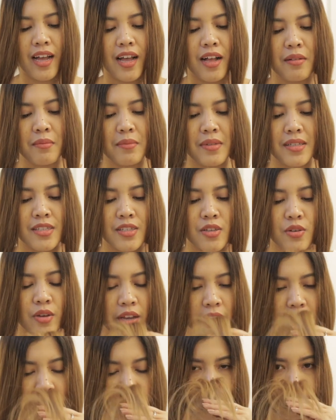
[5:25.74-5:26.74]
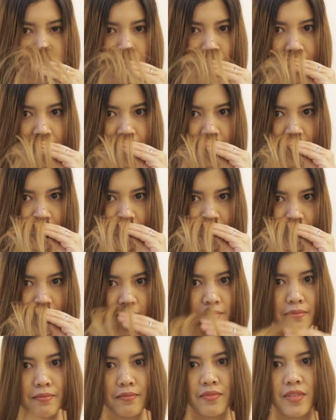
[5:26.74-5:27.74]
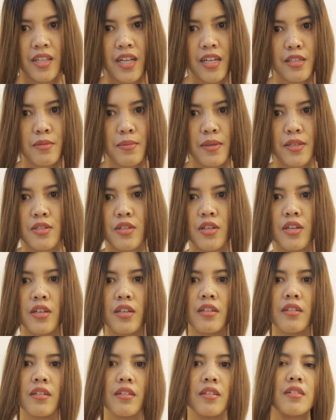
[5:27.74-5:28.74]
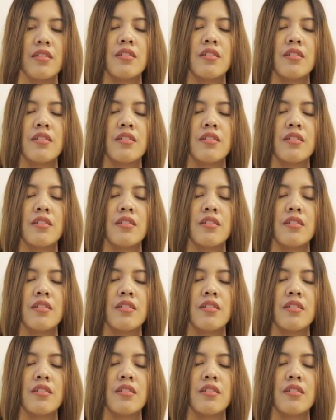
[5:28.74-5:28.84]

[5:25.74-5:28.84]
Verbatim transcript: Oh, miss you here. Hmm, that smells good.